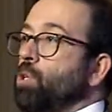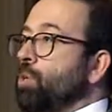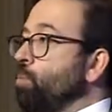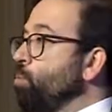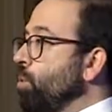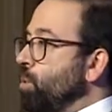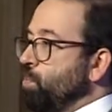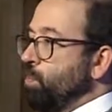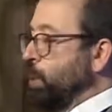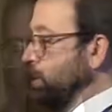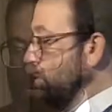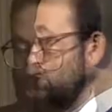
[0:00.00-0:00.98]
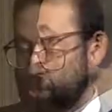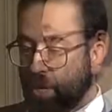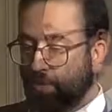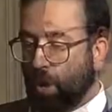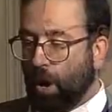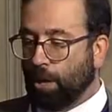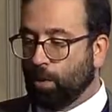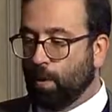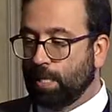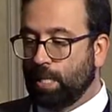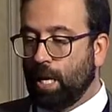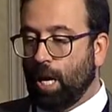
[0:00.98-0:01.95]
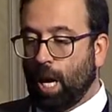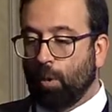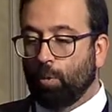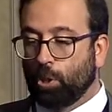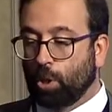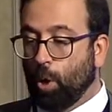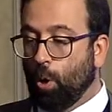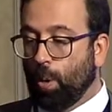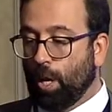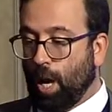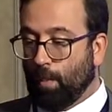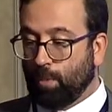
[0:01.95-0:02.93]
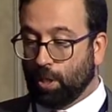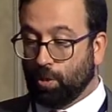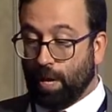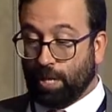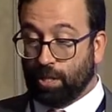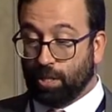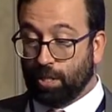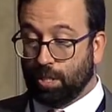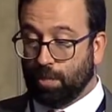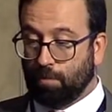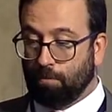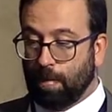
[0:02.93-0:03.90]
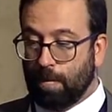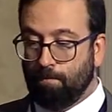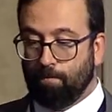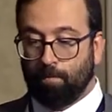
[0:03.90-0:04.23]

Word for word: with both of which I've characterized, and which go in opposite directions. Okay?